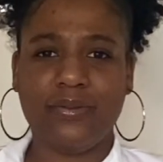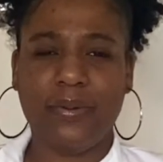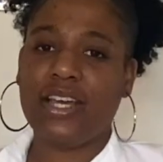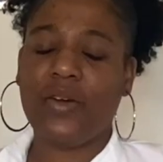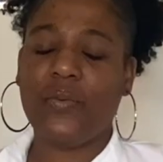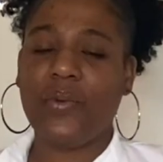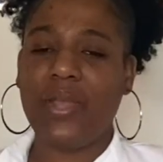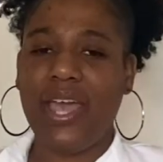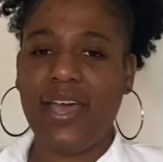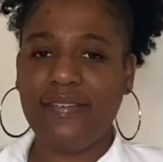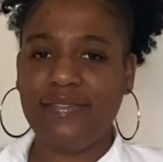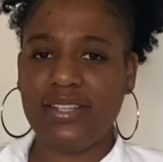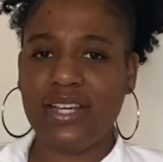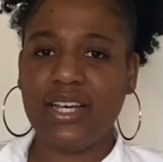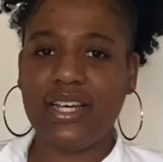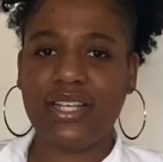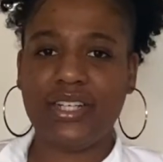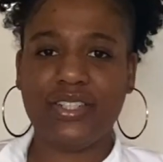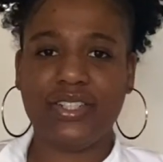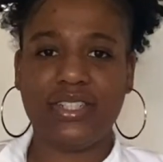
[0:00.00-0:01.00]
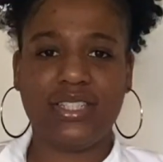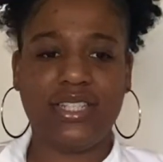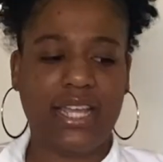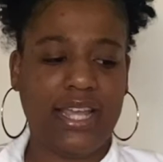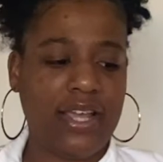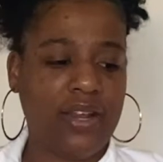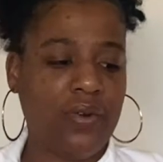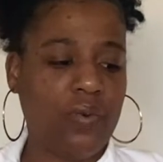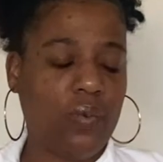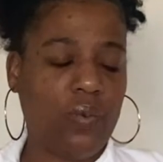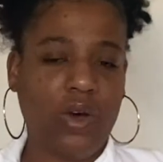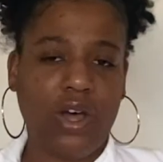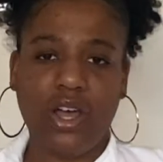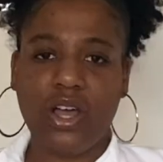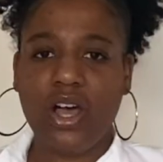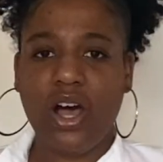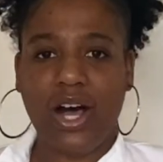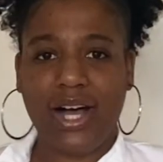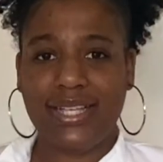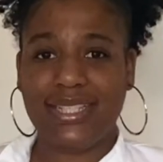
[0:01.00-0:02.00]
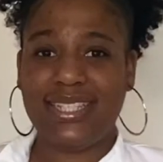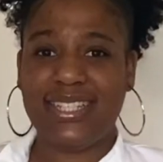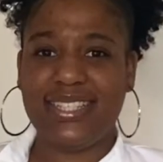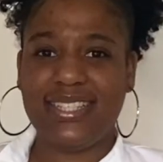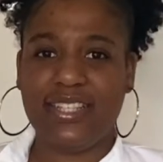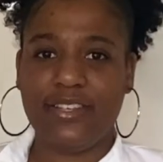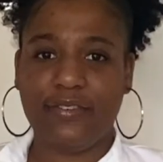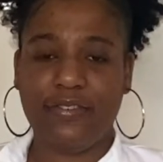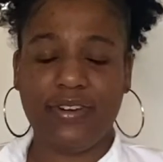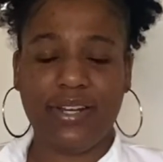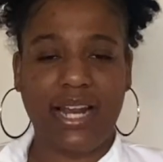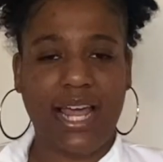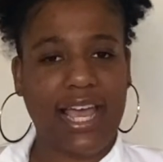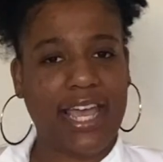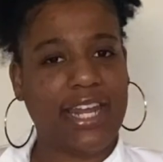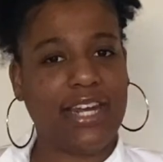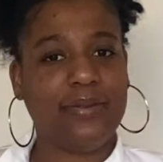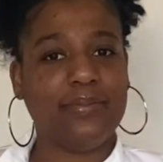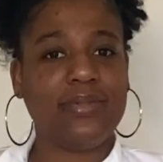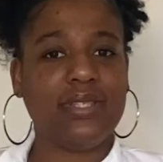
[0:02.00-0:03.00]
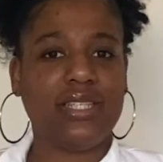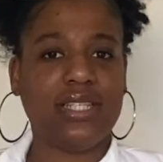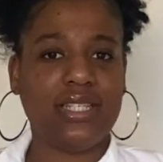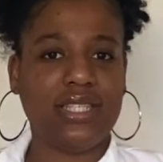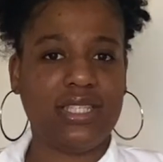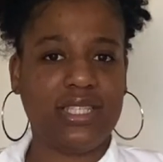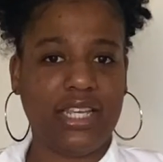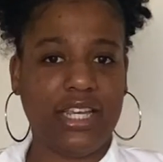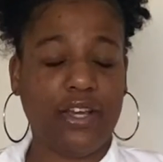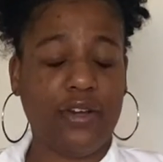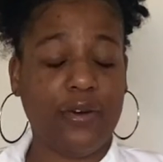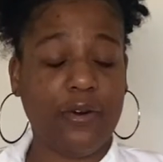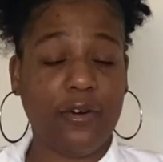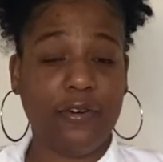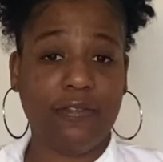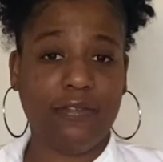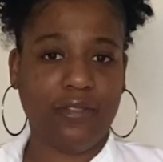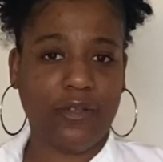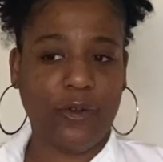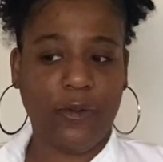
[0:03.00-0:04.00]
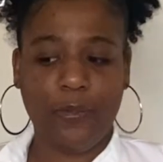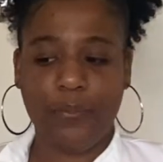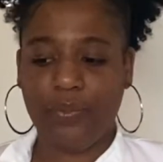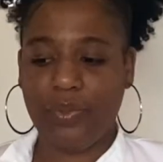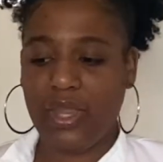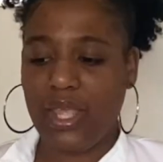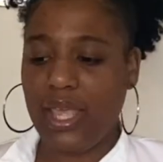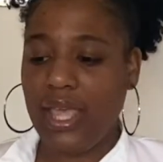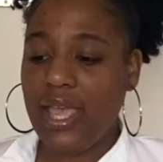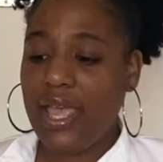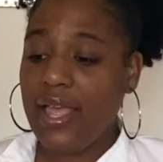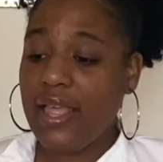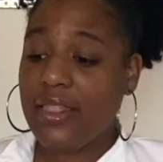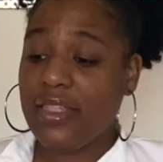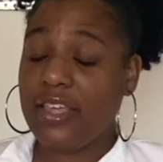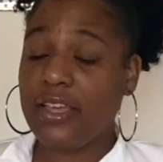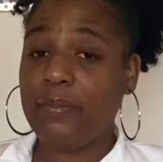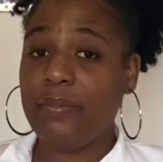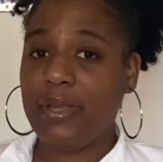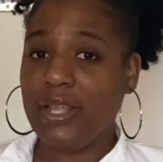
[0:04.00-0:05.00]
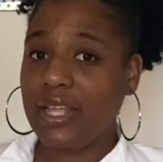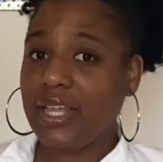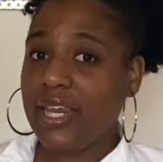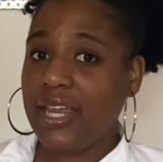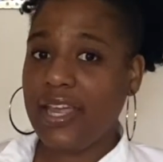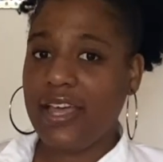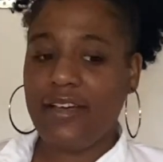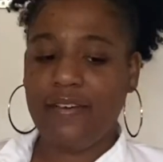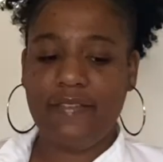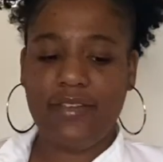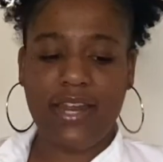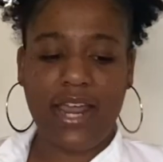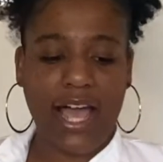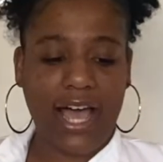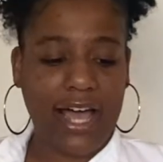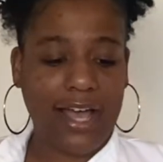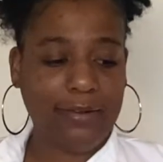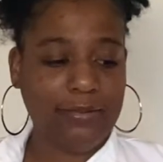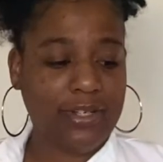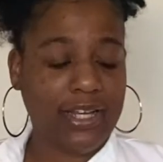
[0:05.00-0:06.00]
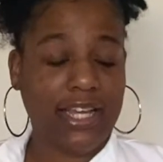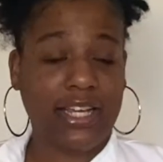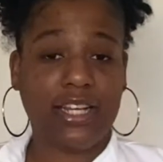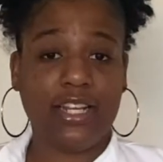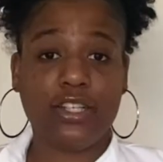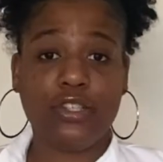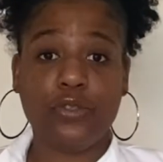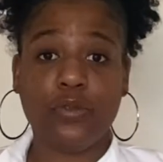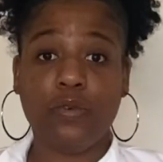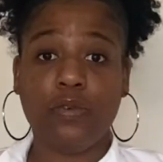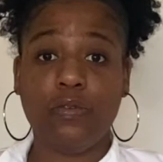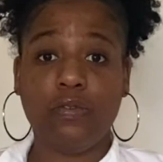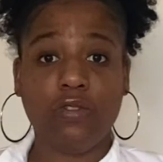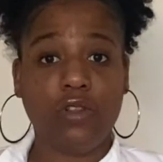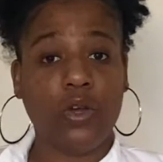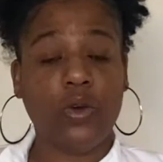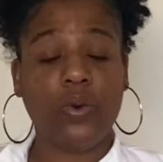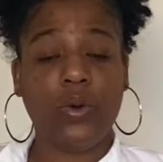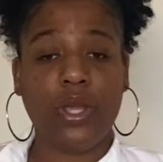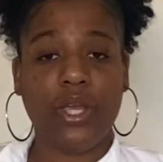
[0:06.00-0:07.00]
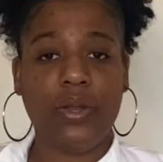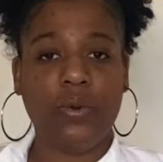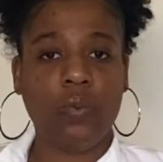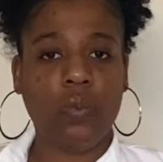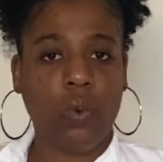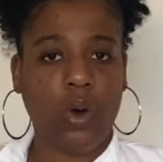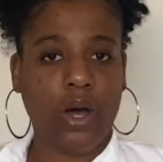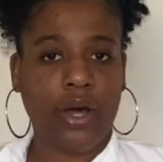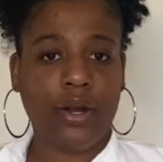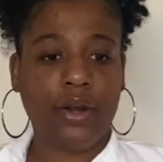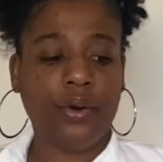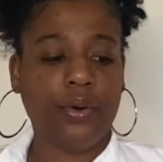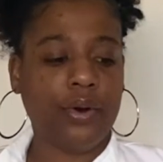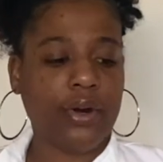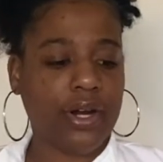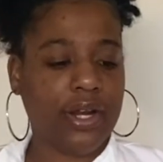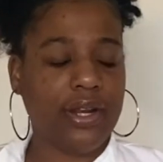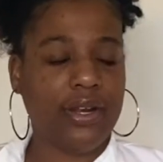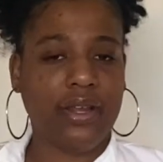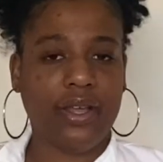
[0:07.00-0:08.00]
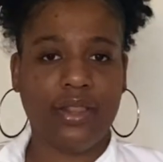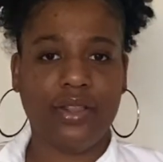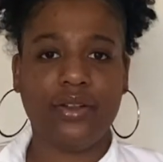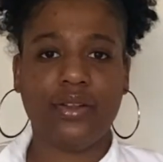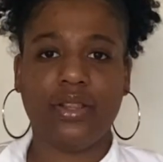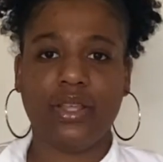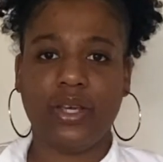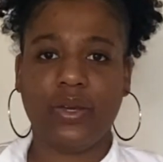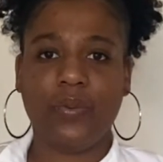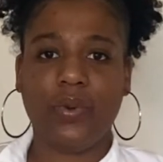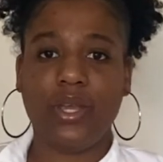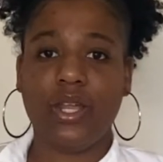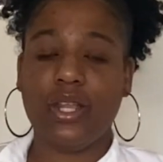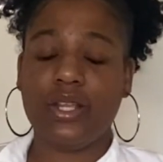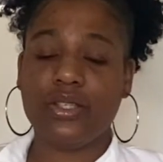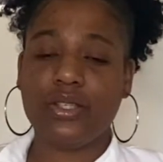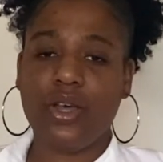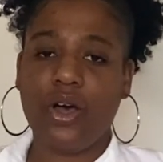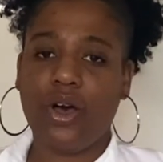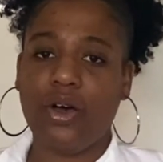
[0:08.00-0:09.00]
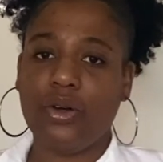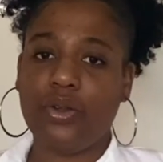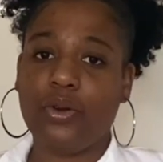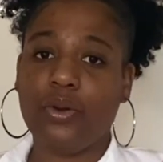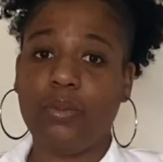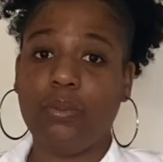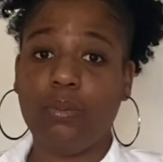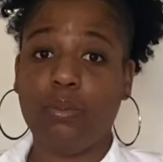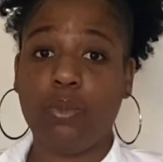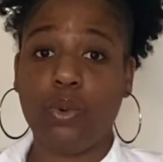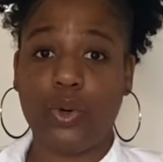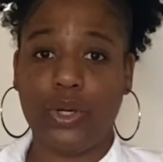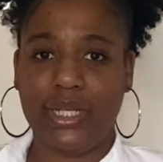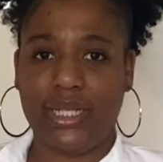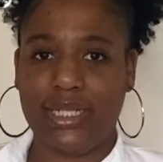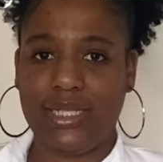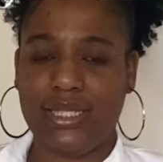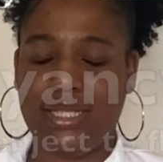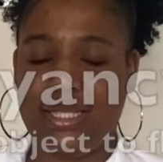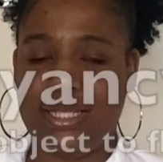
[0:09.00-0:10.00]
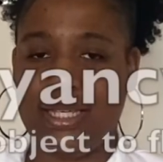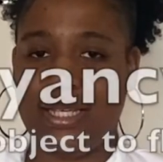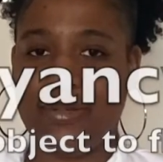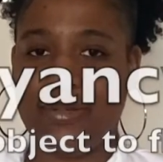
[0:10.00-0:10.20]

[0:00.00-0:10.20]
We have to understand what causes different items to sink or float. The ability of an object to float in water or another liquid is called buoyancy.